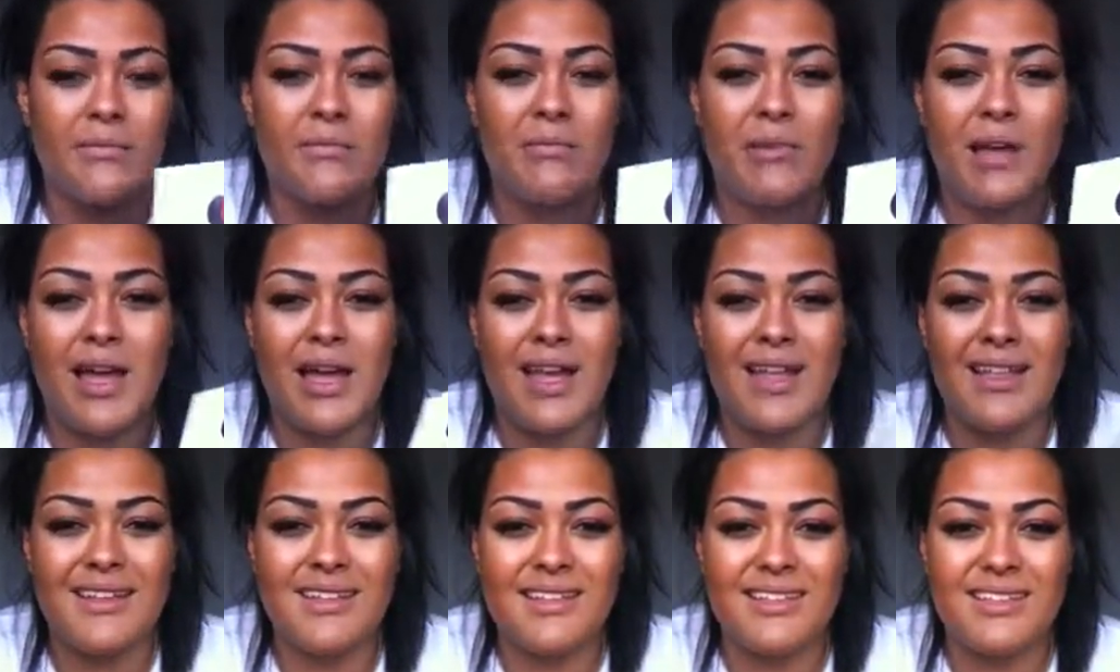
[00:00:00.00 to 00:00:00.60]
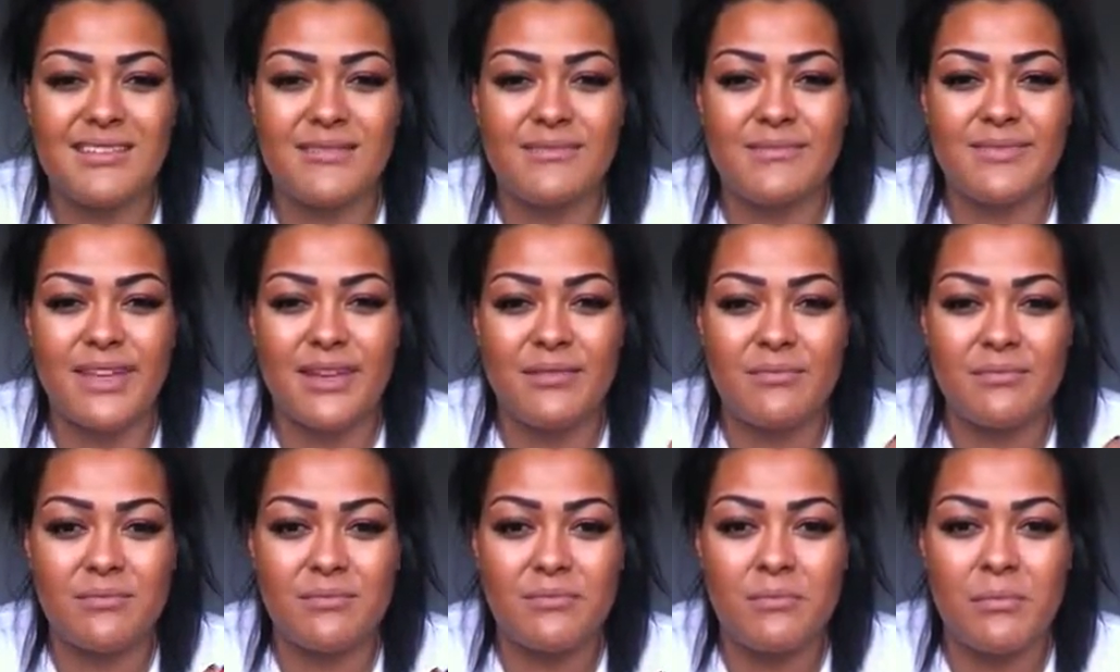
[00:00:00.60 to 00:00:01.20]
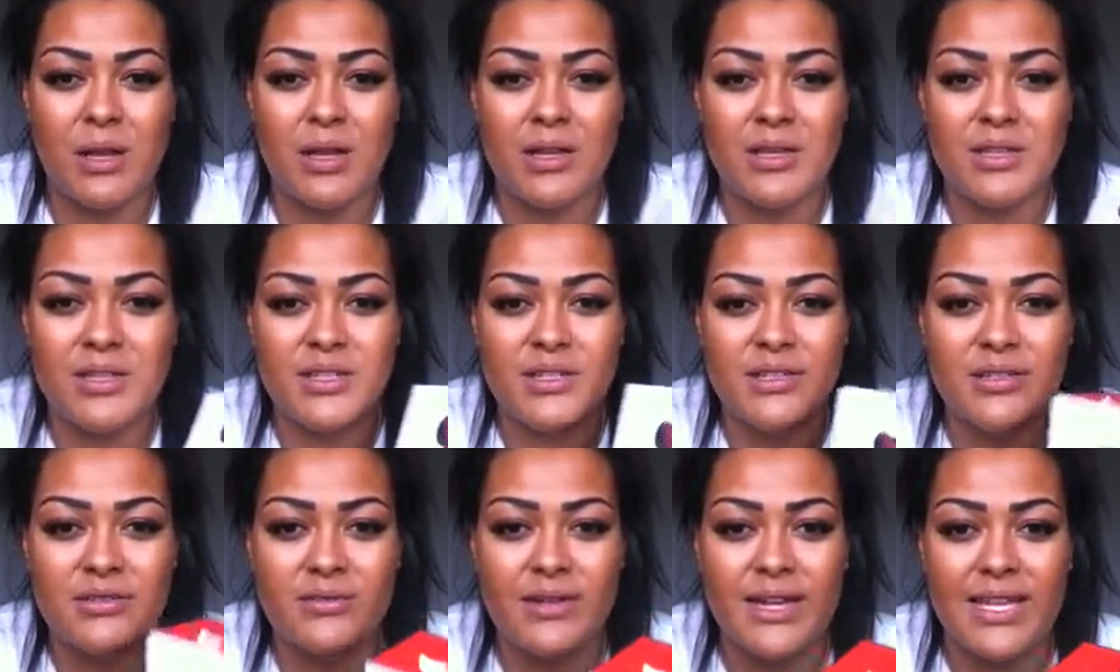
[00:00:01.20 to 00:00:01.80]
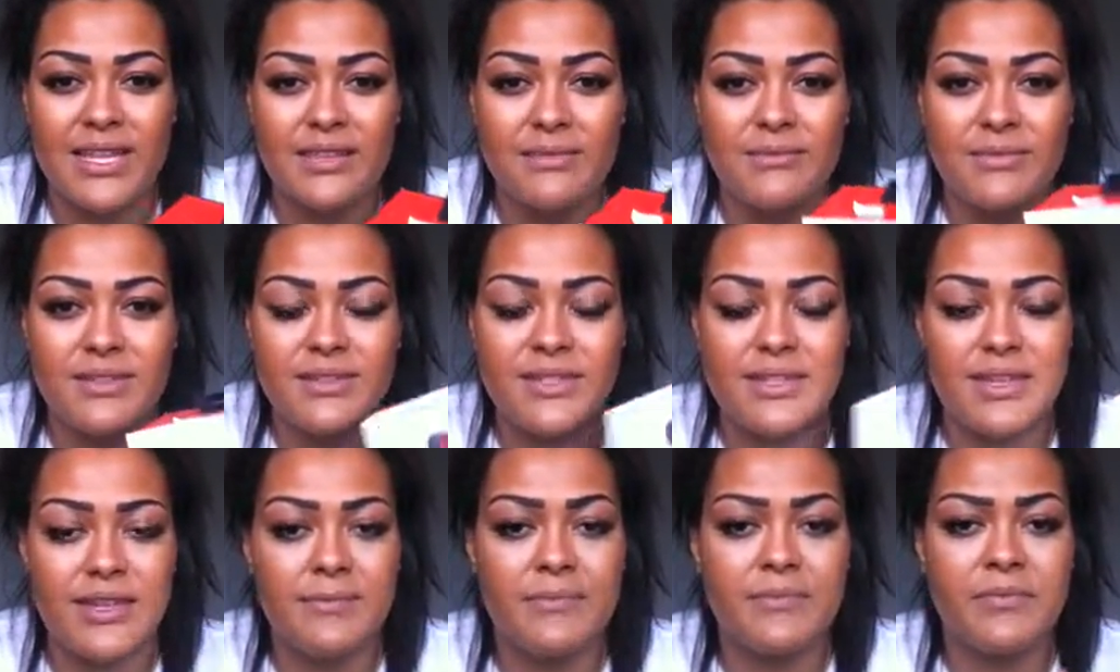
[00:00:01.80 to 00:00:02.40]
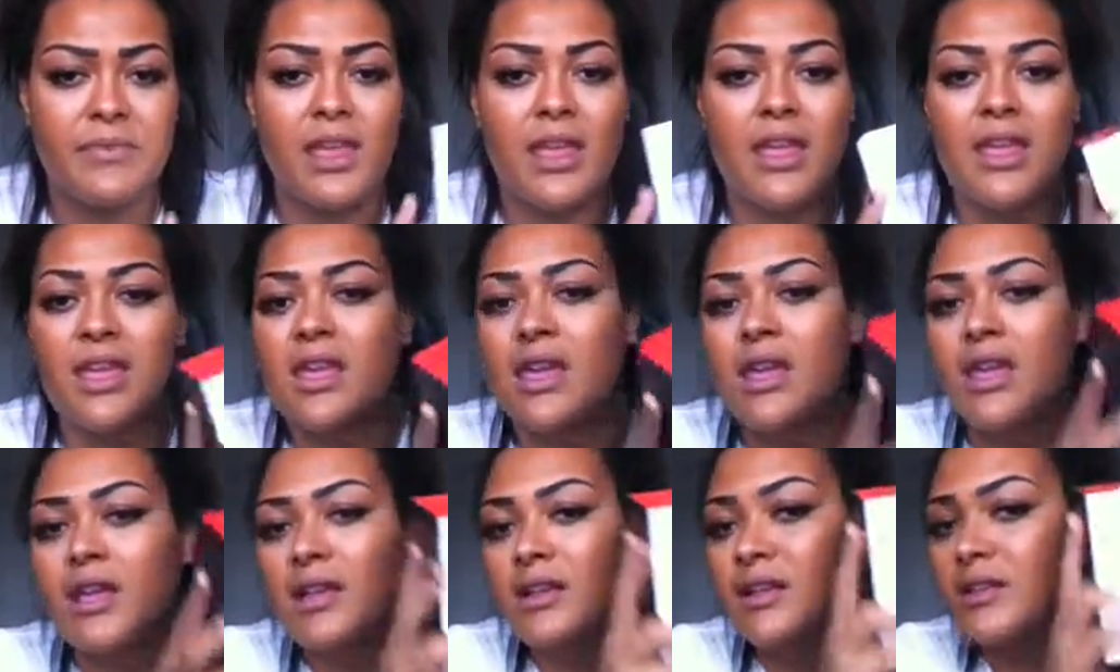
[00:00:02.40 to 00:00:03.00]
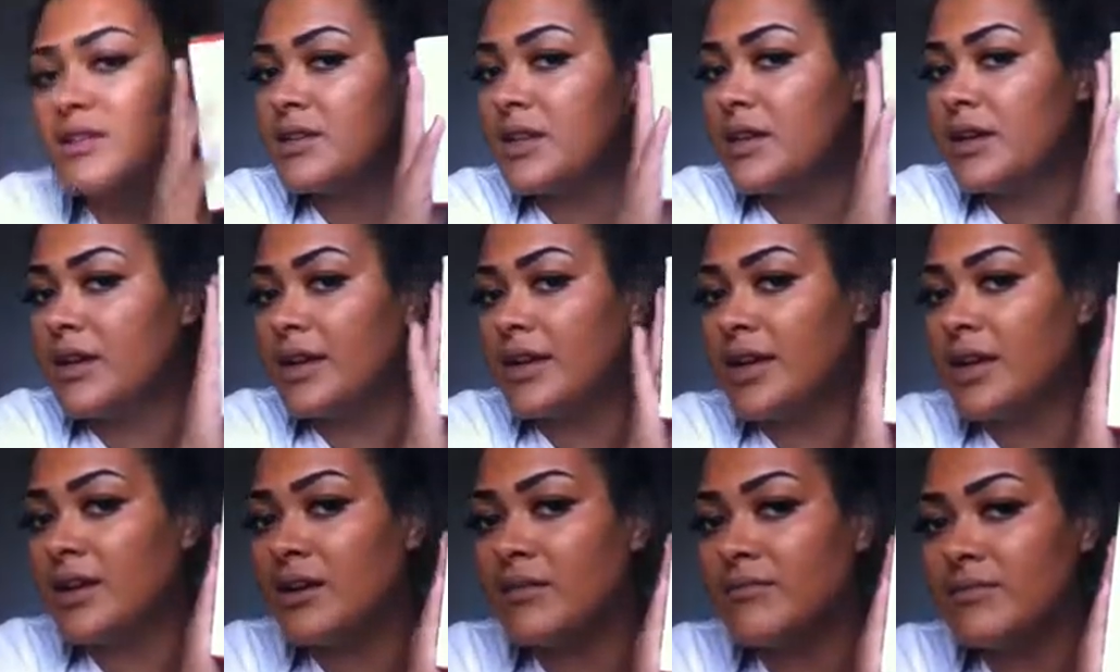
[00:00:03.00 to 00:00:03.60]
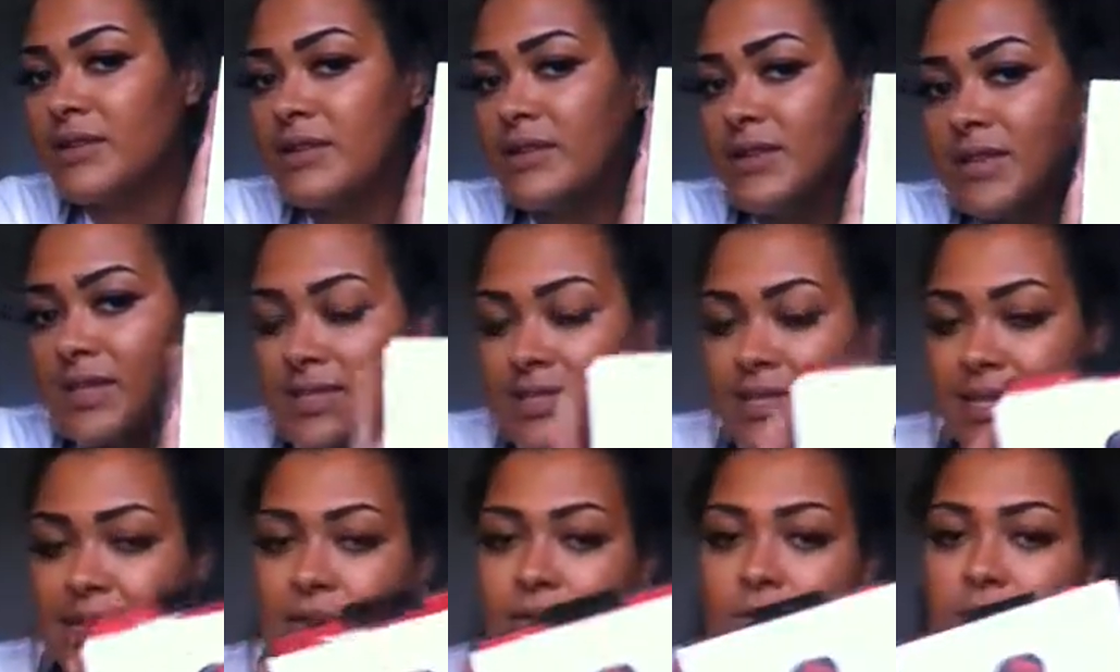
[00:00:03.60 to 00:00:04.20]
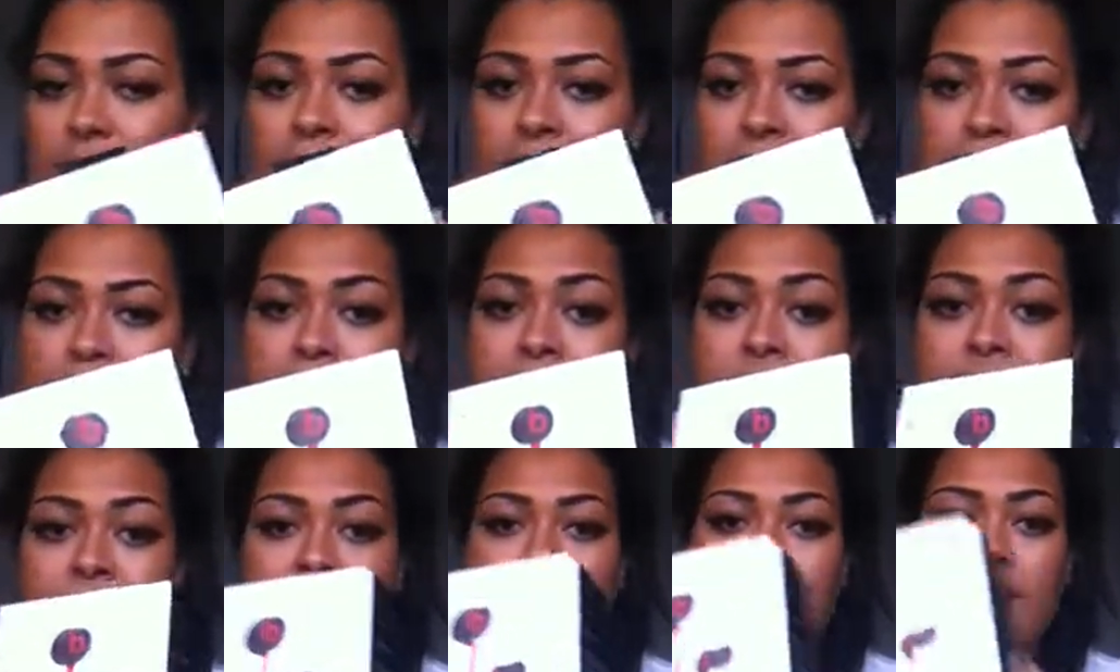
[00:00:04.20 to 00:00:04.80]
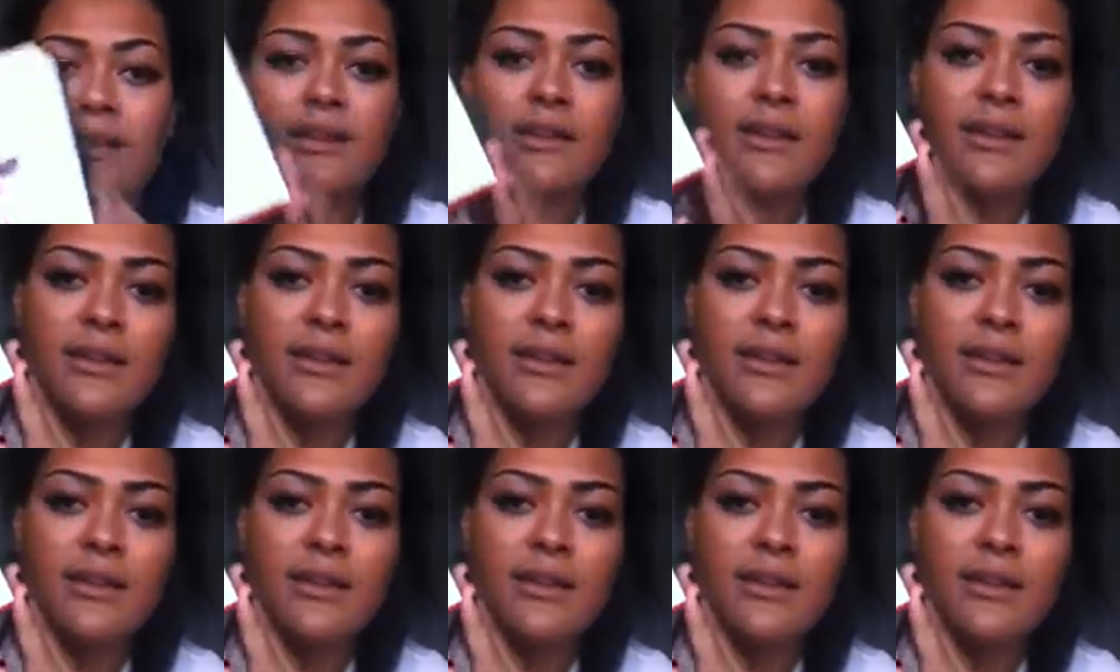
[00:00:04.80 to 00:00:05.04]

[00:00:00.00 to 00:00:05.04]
But it's a bit much to wear them, isn't it? So he got me these little ones,